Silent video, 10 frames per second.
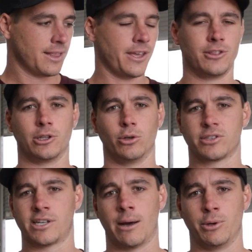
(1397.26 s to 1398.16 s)
then the little
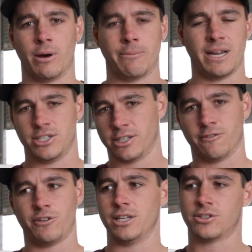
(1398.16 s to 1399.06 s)
stubby one means you
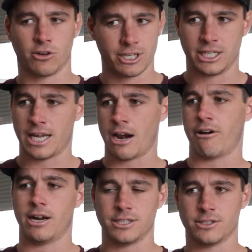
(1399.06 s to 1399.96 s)
can fit inside your
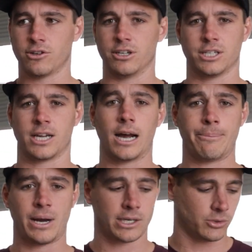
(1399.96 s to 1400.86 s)
garage, inside your car
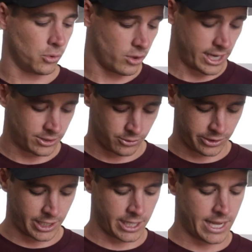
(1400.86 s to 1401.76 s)
parks, all that sort
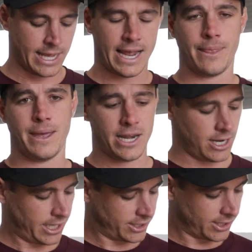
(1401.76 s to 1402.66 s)
of thing. And
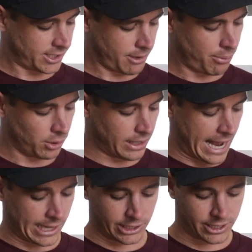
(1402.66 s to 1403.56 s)
then it's a simple
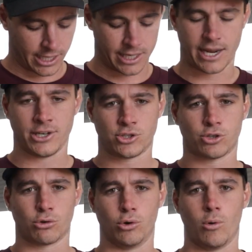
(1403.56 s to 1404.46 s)
Allen key and
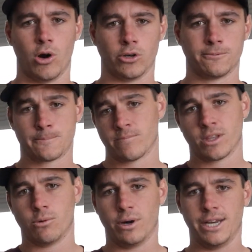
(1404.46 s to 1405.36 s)
screw on
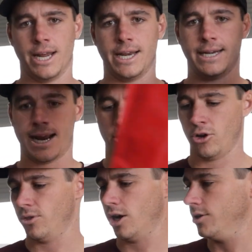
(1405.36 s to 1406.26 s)
when you're heading
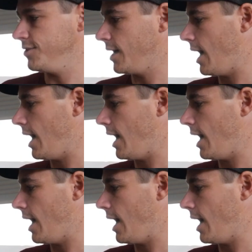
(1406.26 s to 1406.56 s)
out on those